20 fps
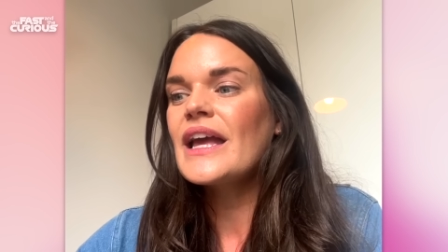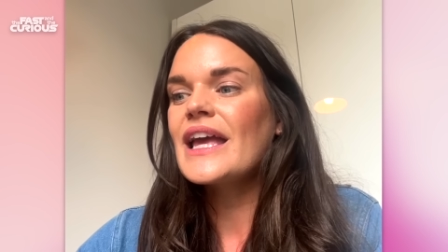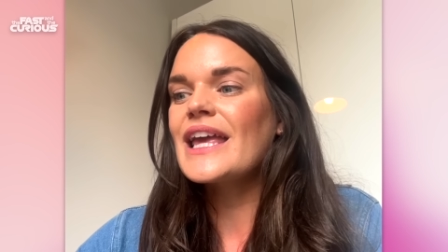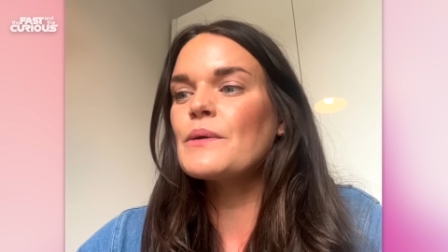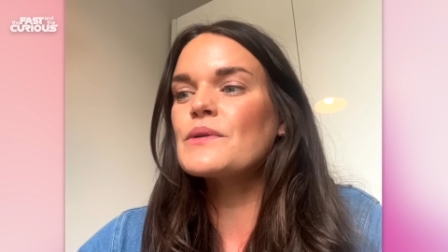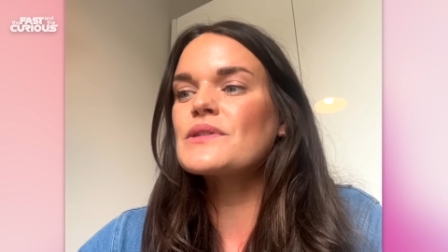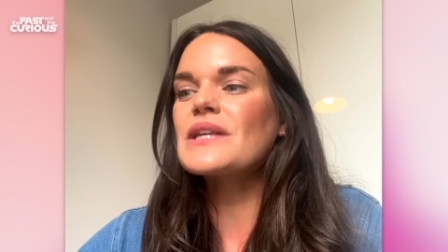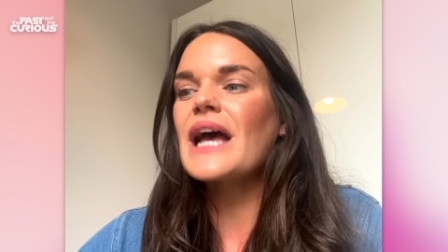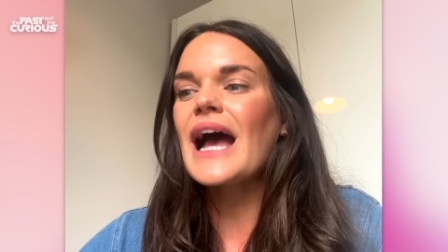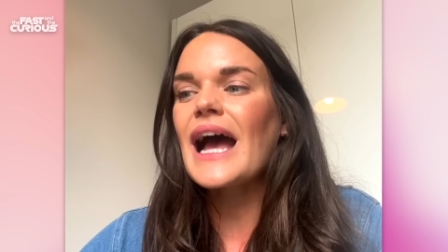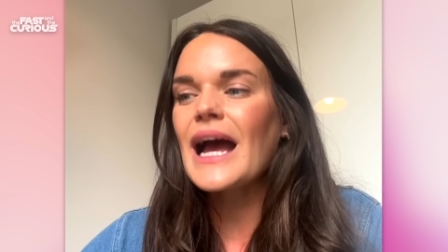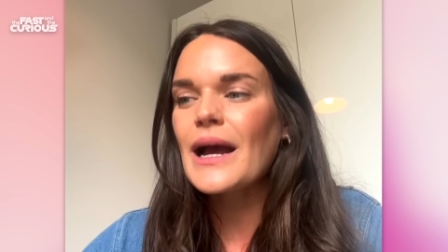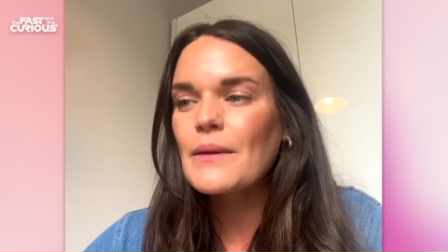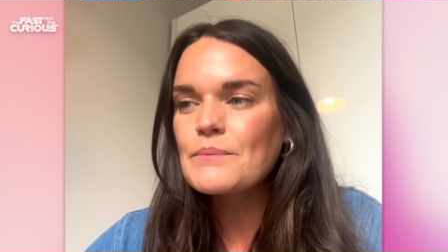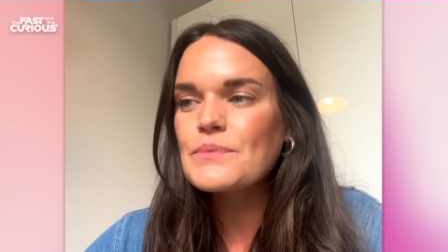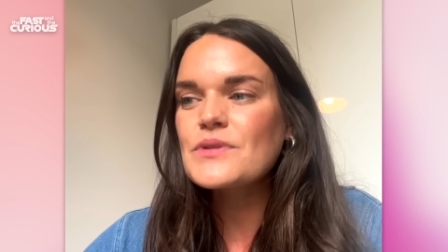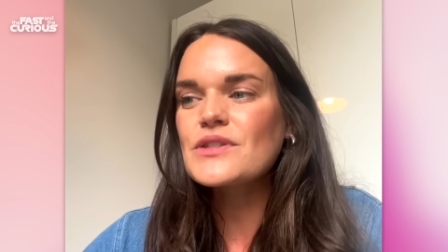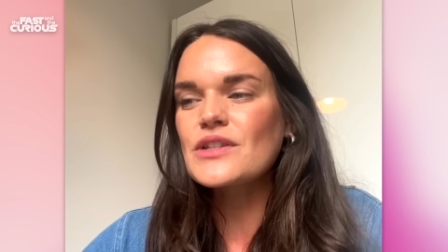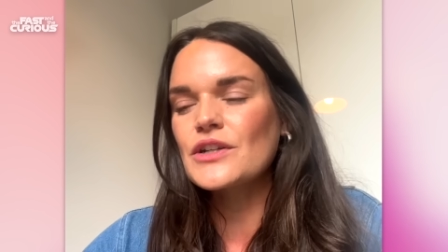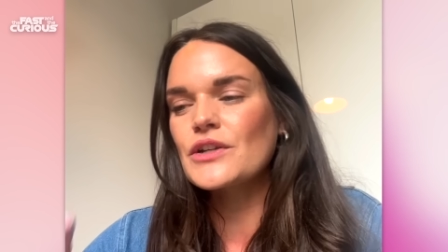he was
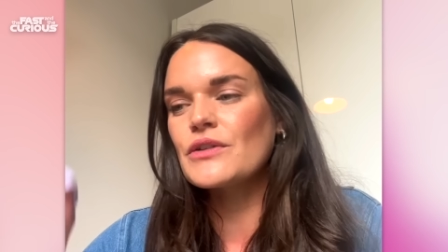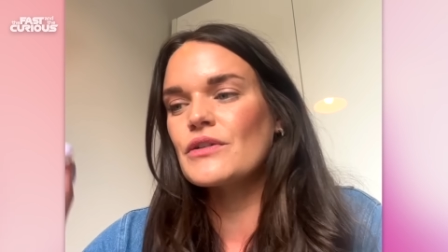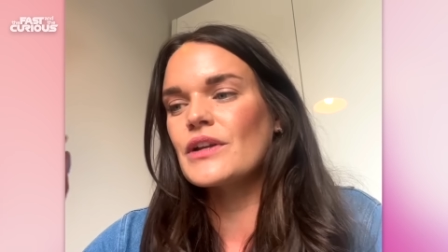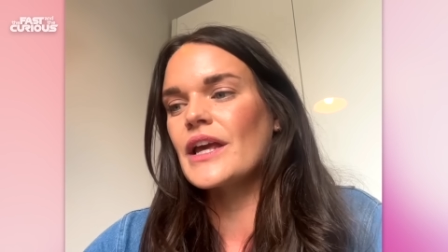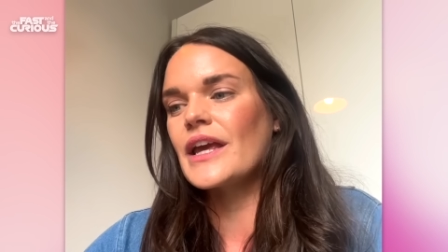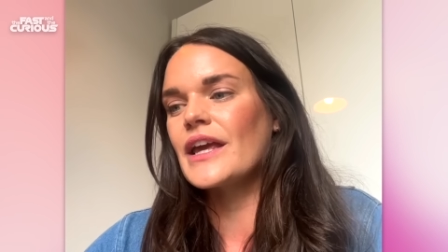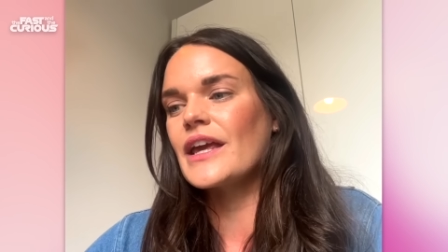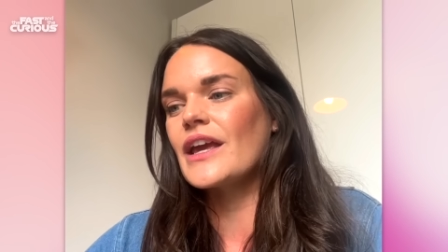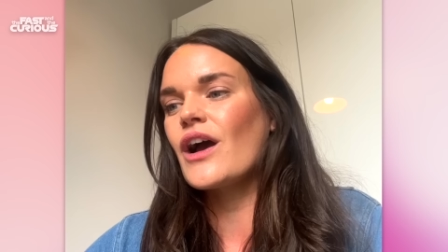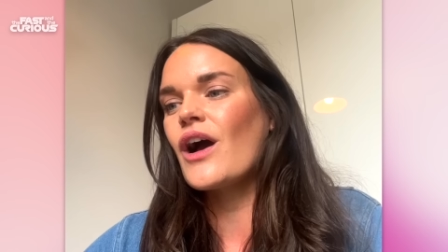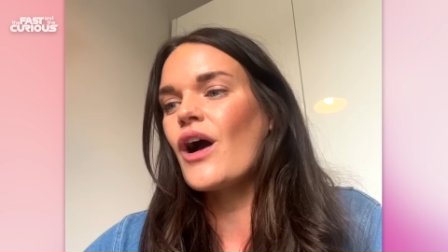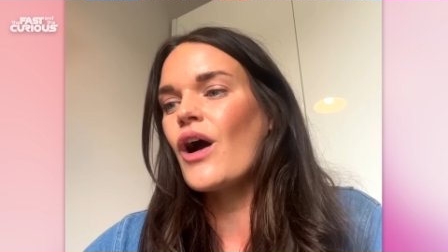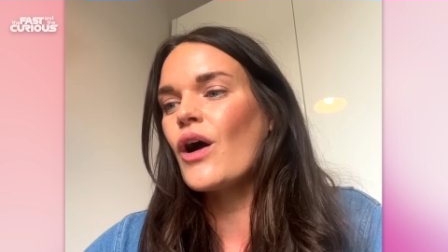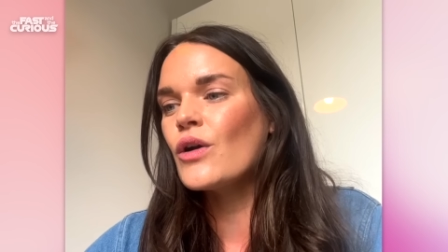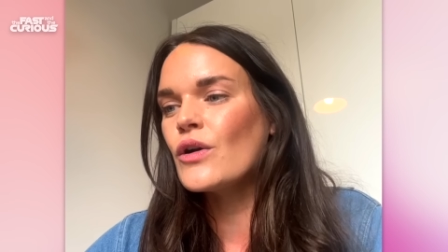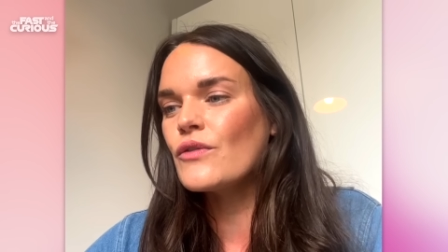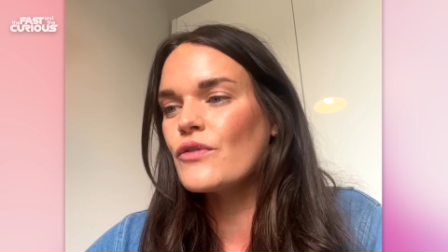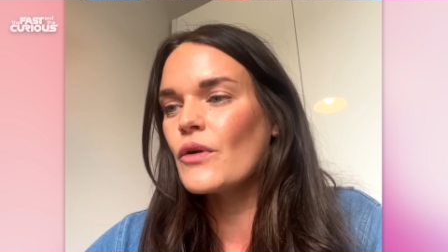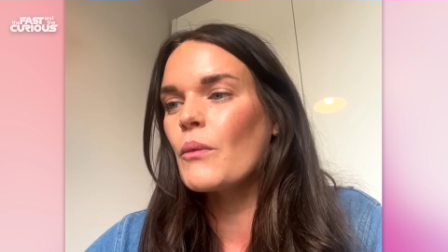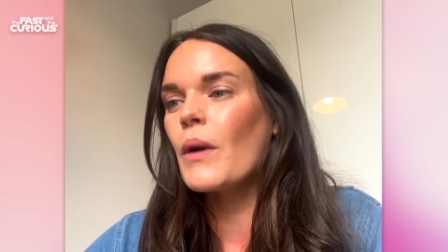absolutely
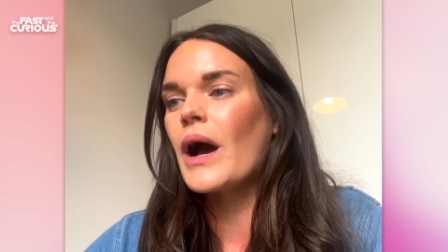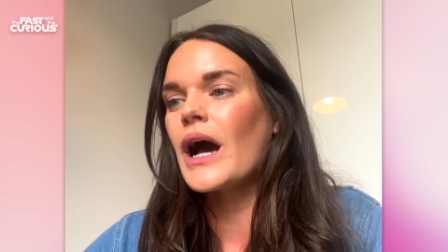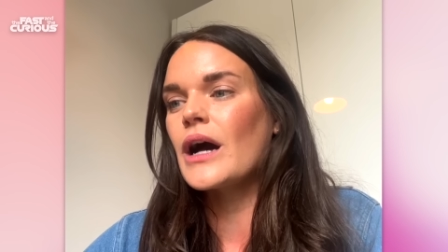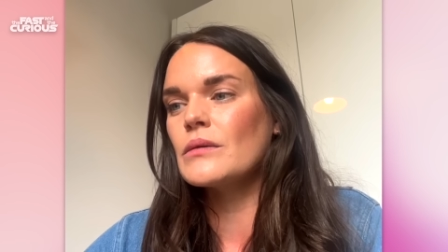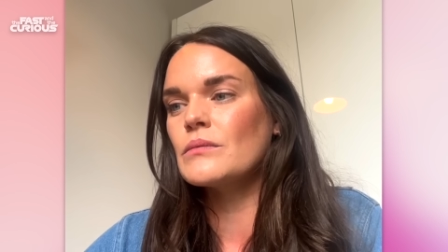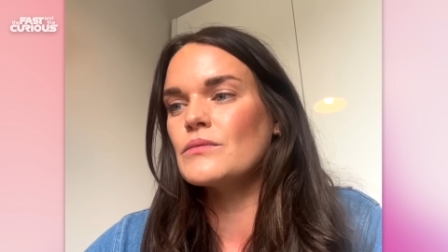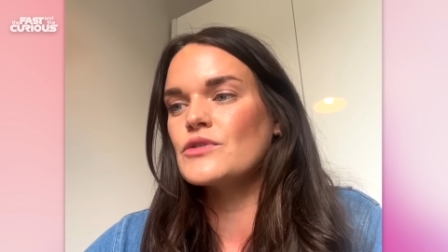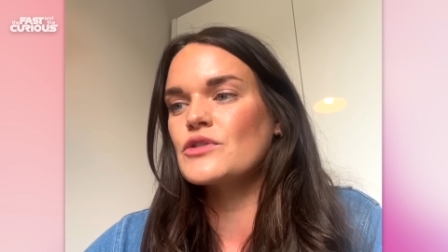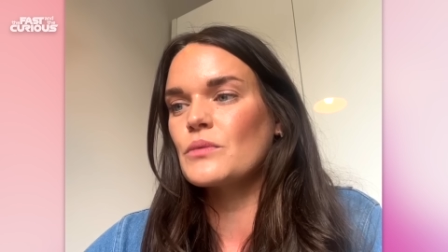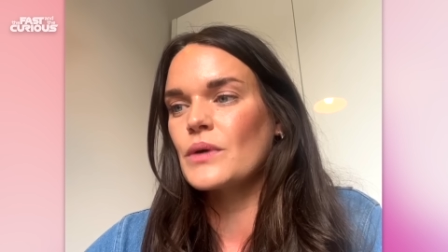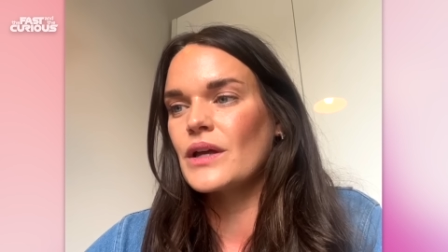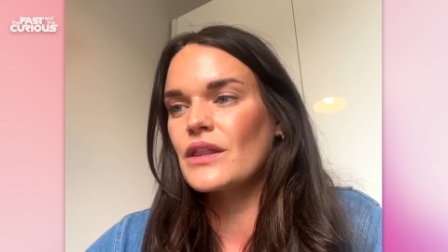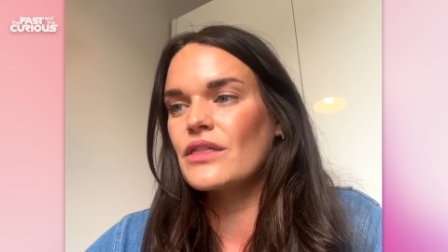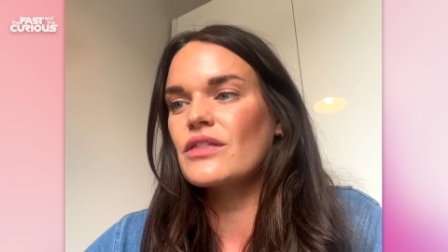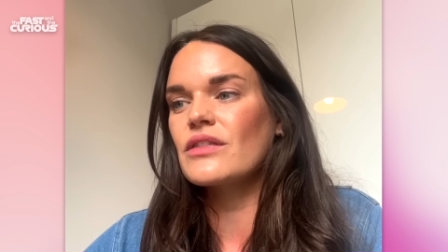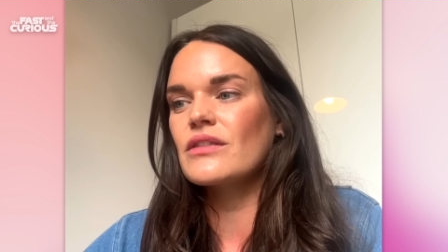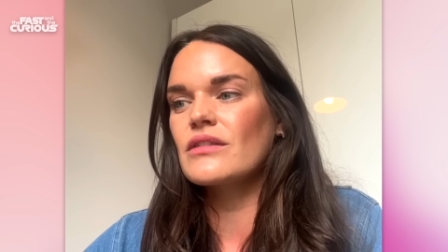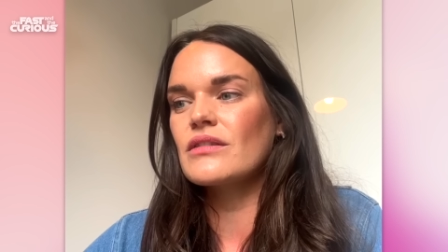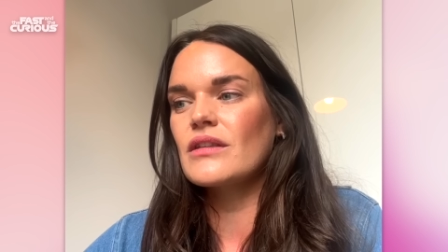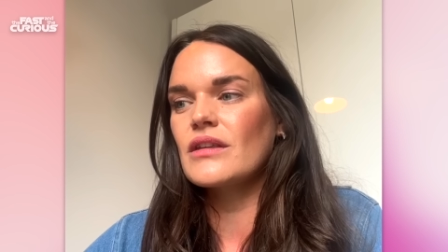overwhelmed
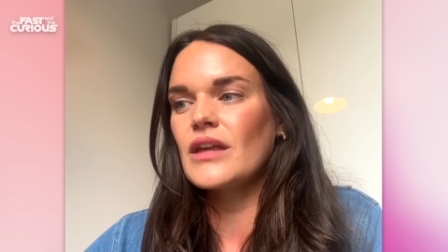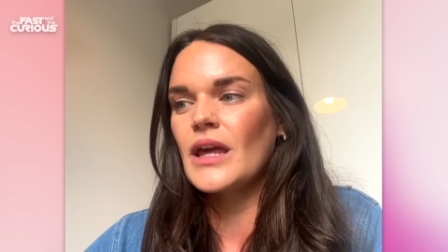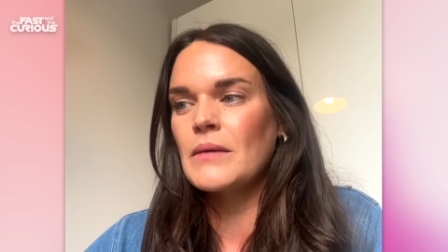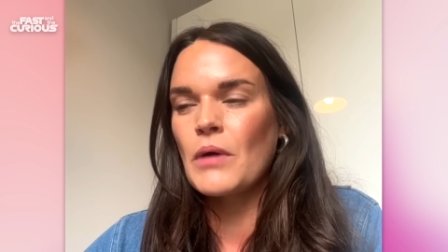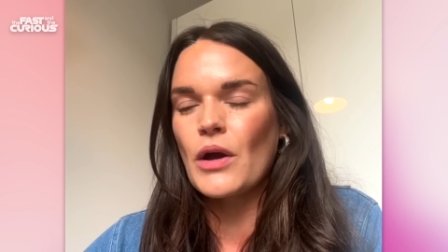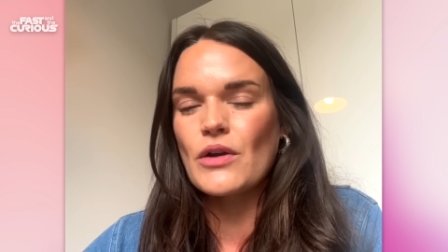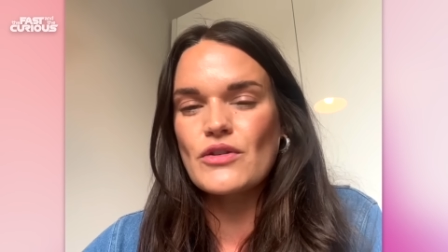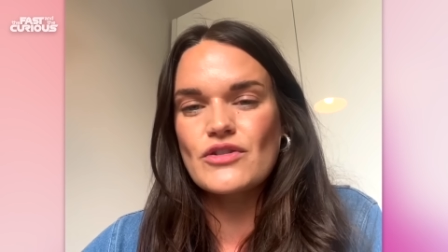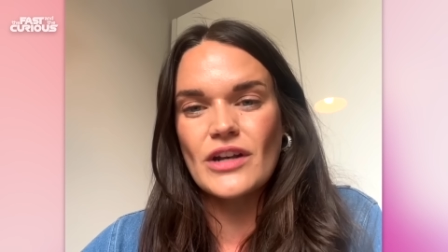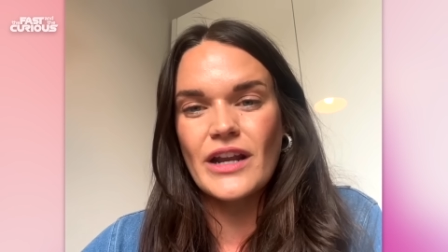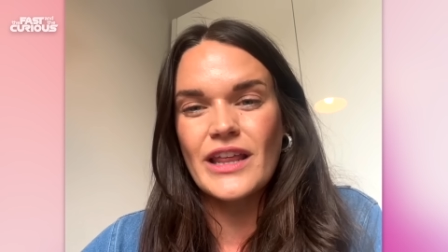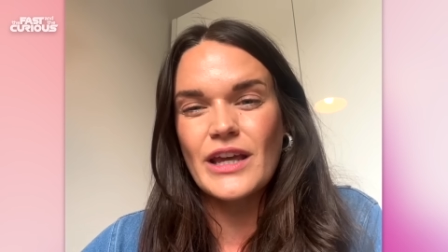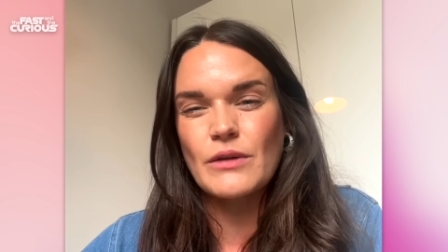with emotion.